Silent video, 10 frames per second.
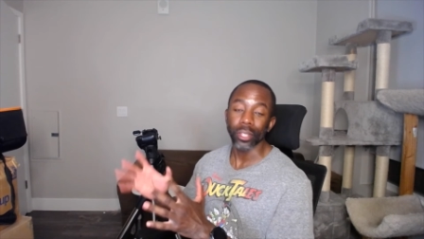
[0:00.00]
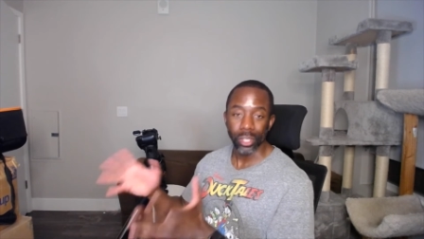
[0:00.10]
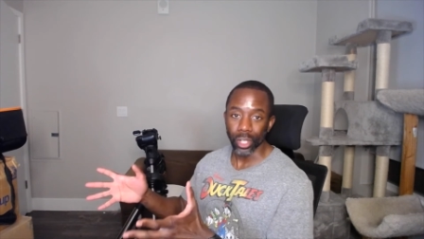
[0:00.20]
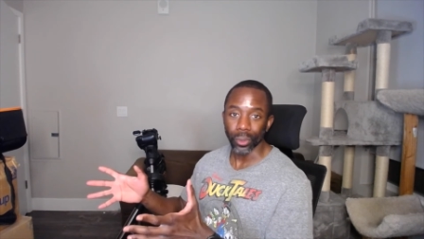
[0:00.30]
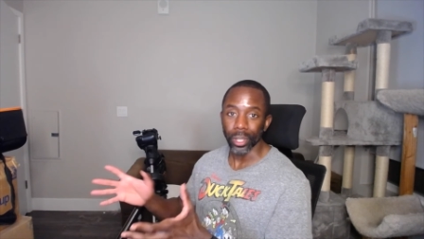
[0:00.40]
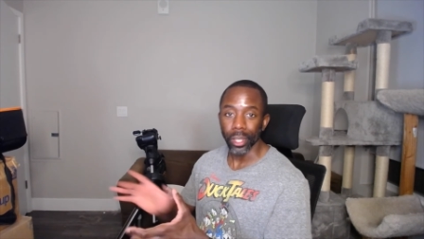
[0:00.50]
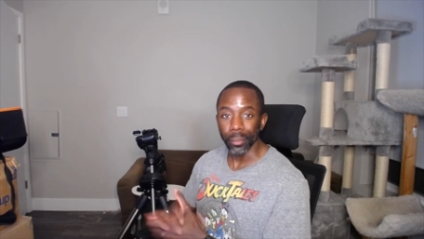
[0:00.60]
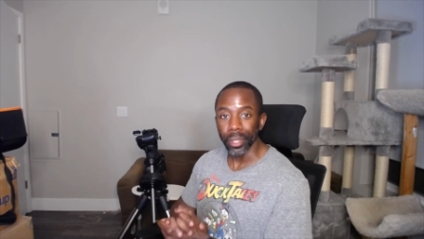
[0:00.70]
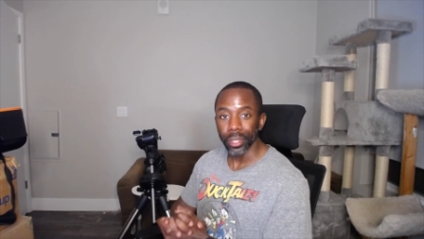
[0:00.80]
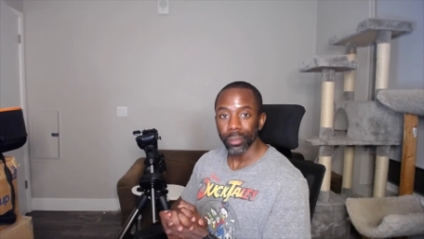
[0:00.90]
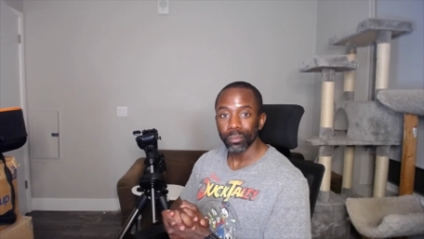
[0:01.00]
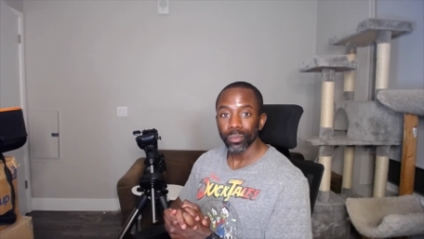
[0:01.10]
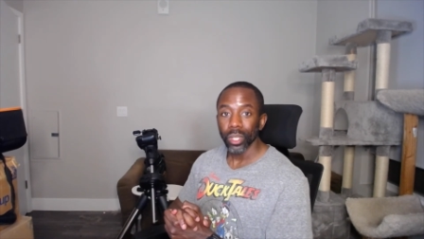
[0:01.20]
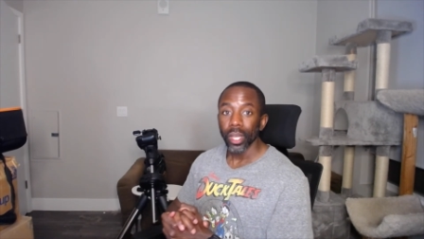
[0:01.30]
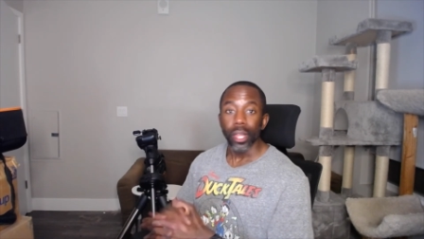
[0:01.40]
generate an image.
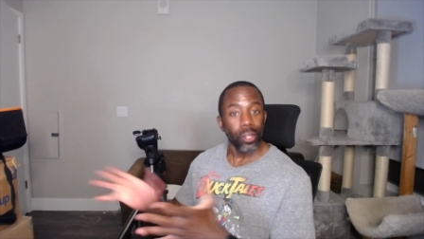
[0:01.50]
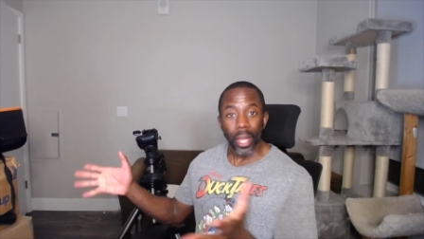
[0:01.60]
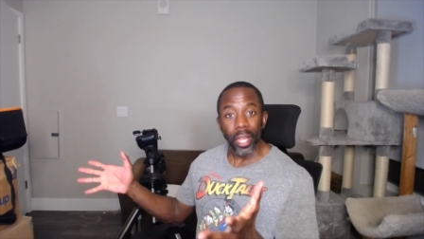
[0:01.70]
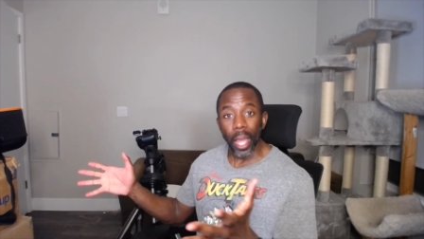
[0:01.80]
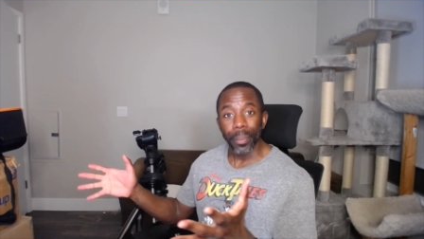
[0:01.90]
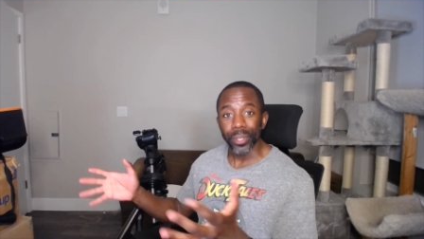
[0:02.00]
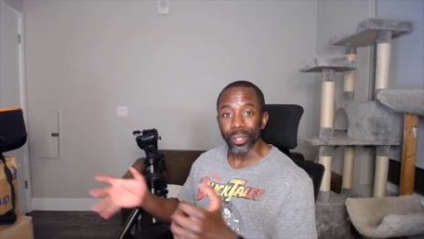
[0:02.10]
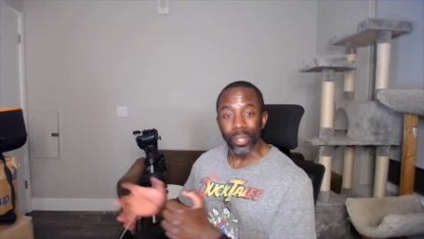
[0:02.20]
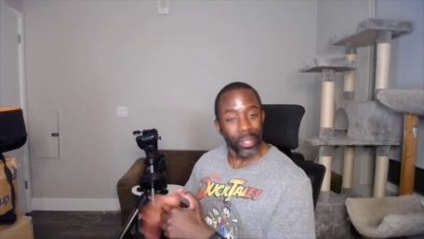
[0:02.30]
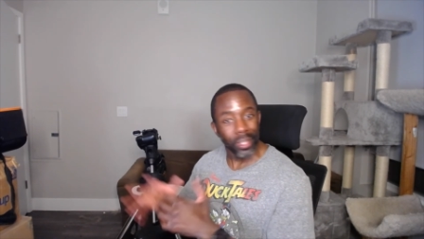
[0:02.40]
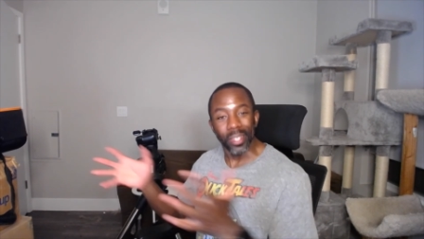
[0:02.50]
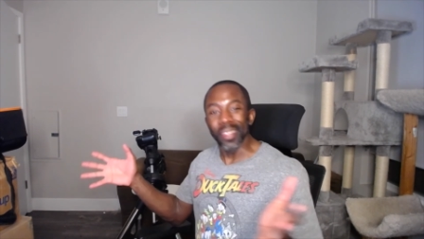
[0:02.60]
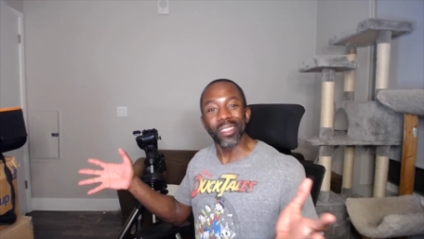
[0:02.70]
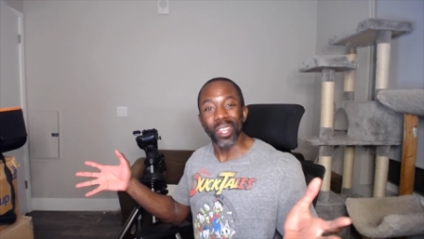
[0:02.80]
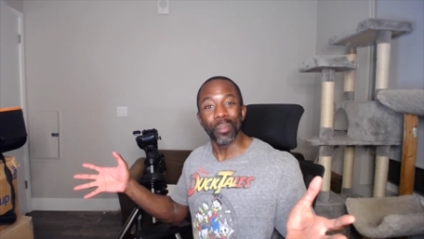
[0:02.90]
So that's aperture.
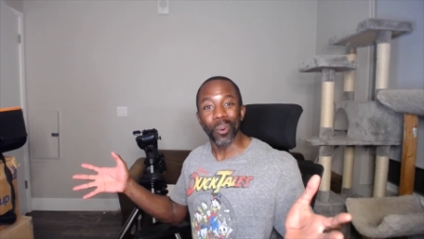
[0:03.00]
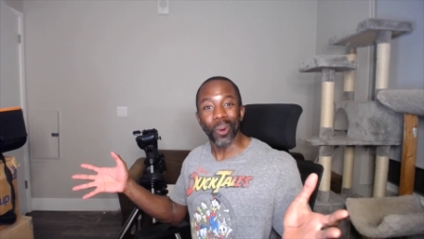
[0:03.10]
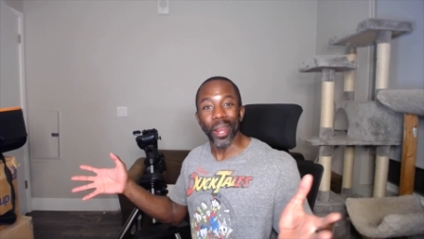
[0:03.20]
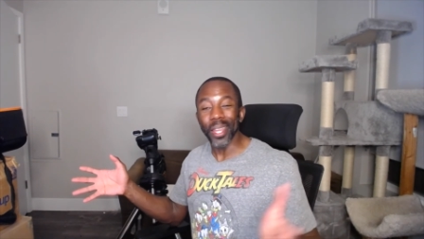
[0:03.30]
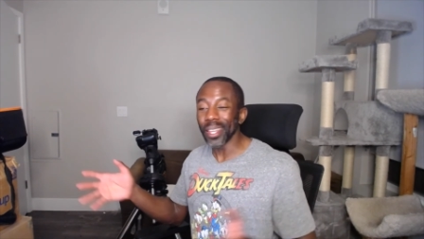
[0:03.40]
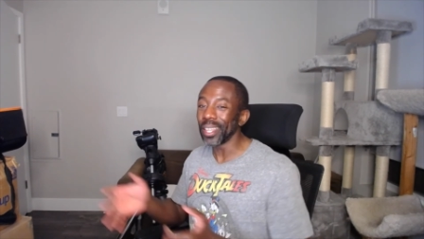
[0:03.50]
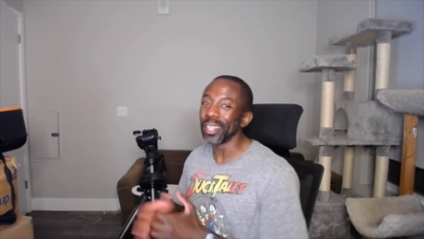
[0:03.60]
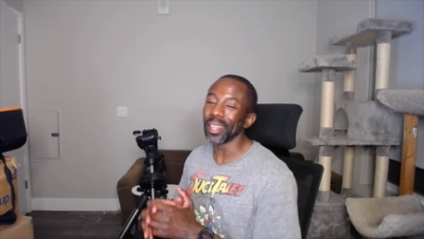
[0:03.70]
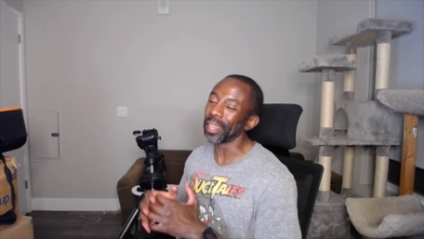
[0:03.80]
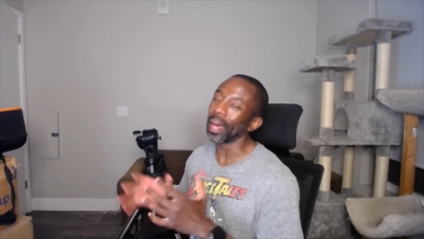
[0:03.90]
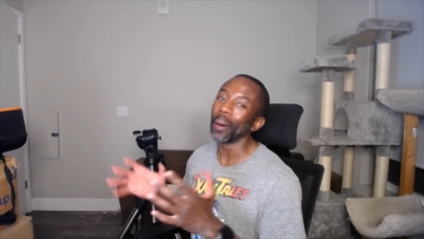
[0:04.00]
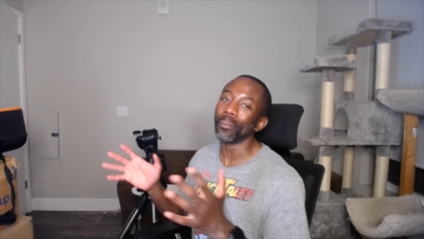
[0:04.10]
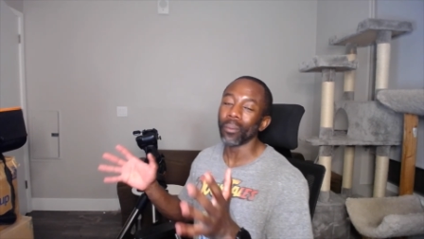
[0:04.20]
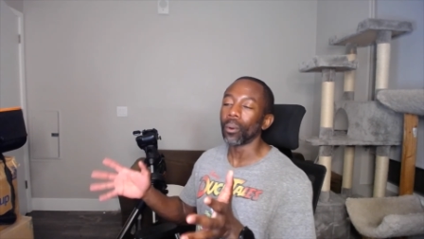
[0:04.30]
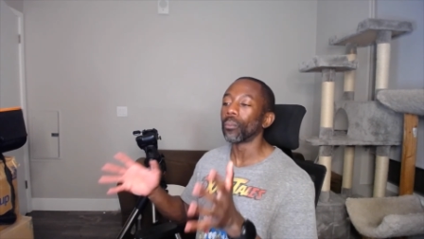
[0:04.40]
It's simple, right?
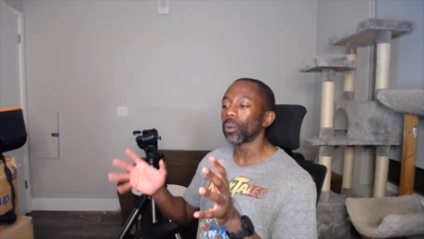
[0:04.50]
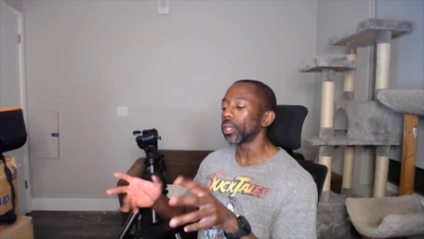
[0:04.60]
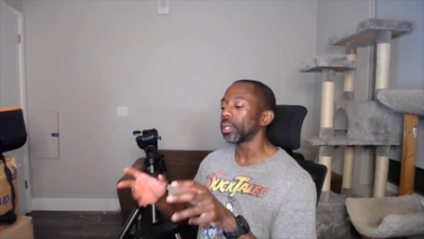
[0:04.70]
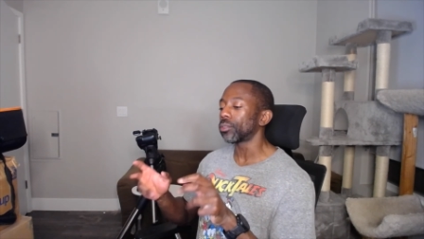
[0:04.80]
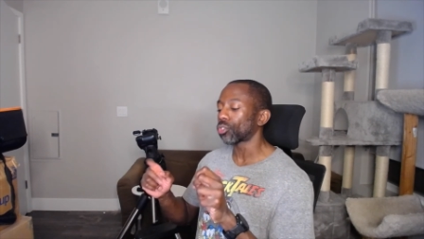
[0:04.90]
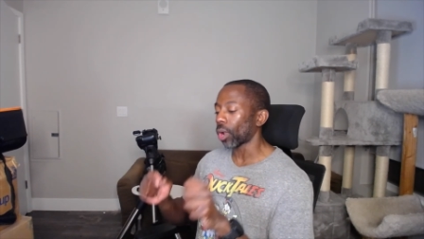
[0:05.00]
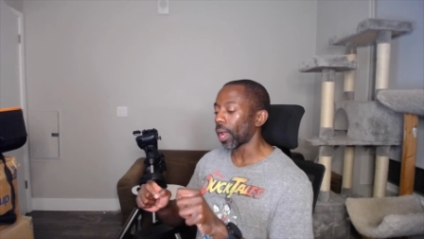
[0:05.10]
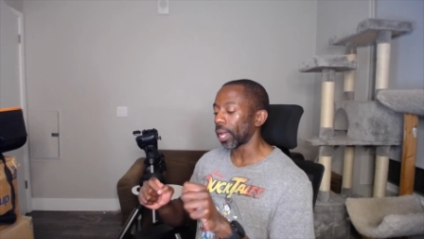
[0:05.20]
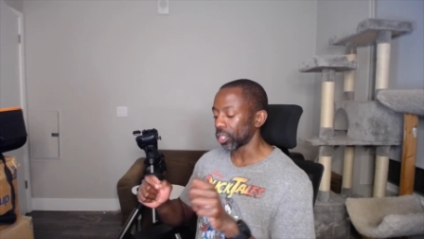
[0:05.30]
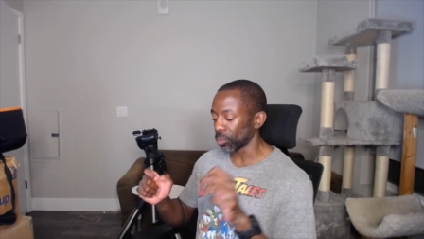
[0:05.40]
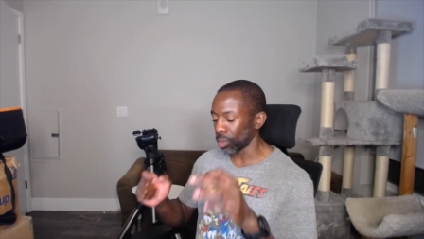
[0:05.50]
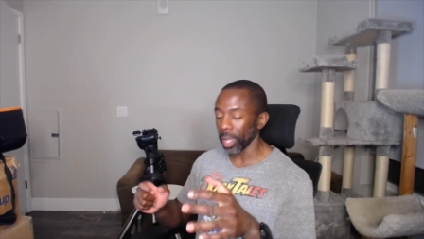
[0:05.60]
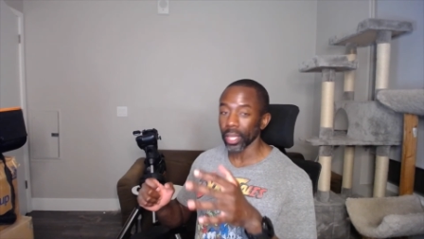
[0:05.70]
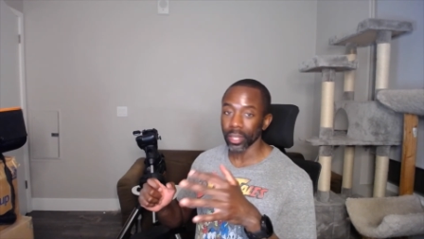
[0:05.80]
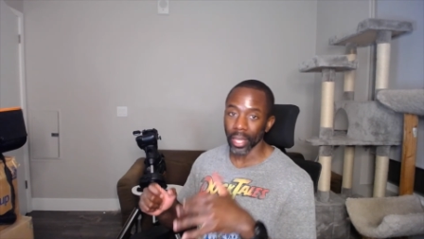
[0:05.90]
I'm really trying to break
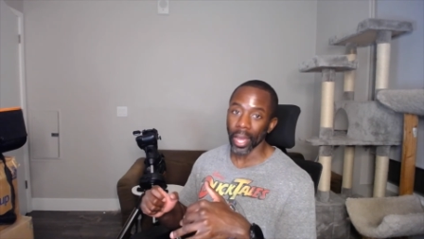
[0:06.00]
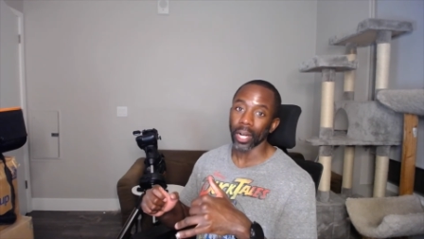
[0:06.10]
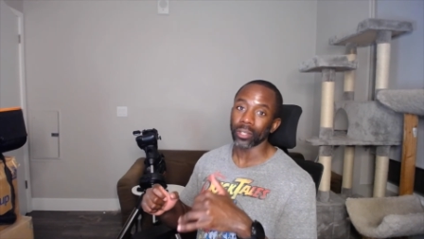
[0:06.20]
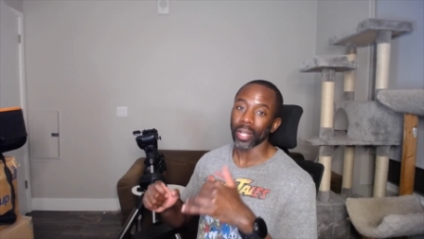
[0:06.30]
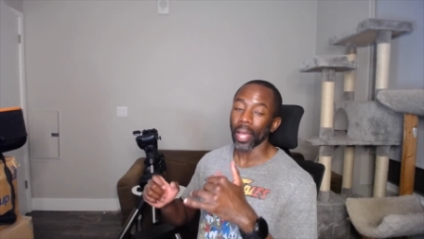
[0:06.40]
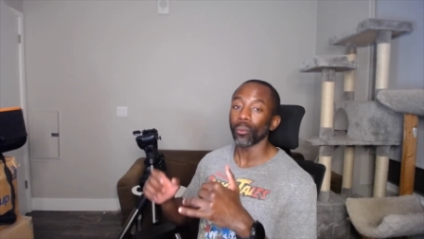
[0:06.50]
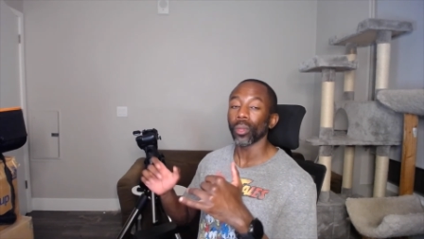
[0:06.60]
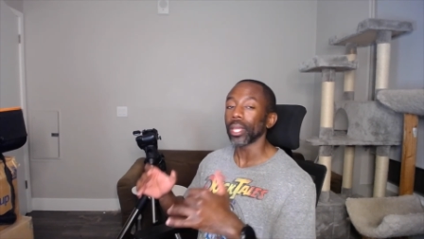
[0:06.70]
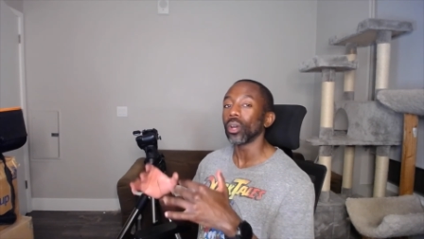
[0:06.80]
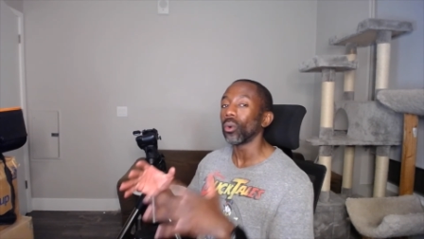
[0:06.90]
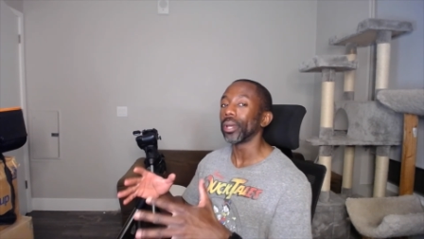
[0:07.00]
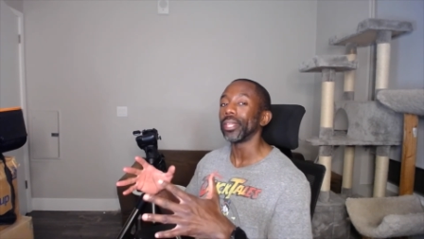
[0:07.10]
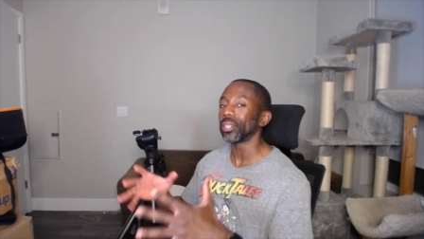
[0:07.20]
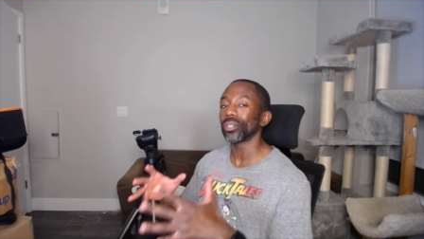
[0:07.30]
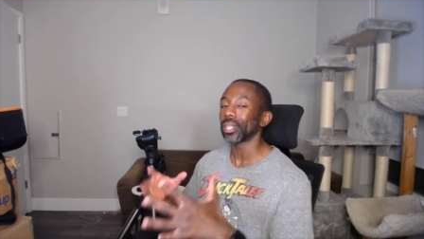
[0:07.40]
it down, not really going
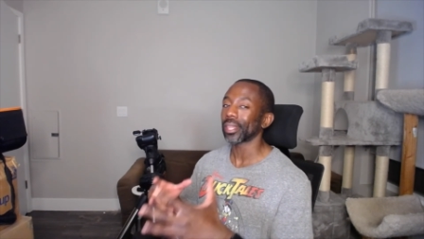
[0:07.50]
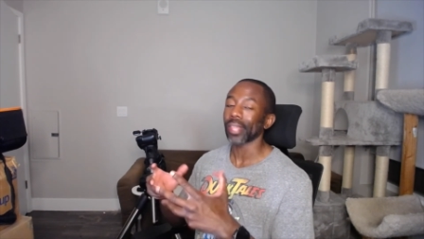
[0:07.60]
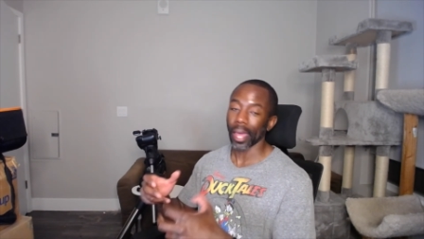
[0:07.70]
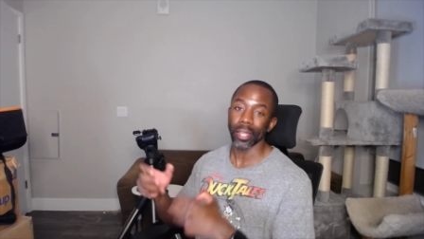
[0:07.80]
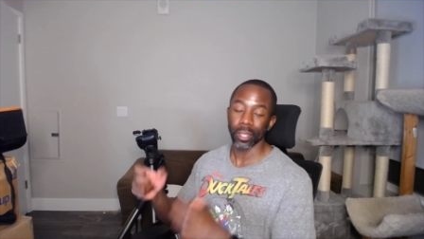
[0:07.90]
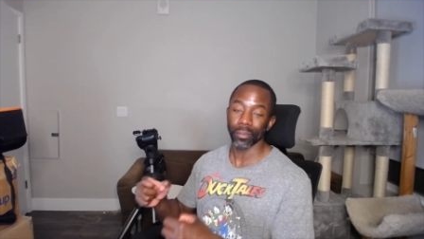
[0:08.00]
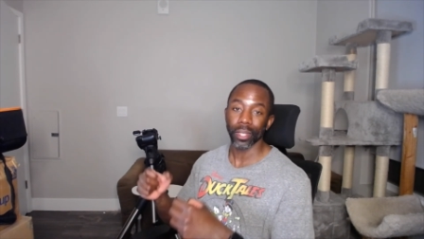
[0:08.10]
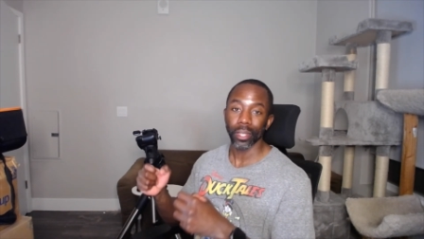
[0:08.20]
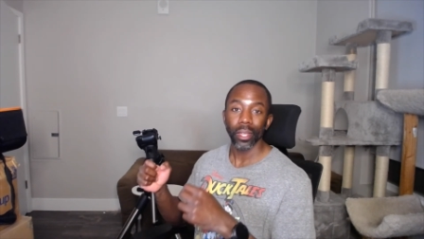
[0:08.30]
into the scientific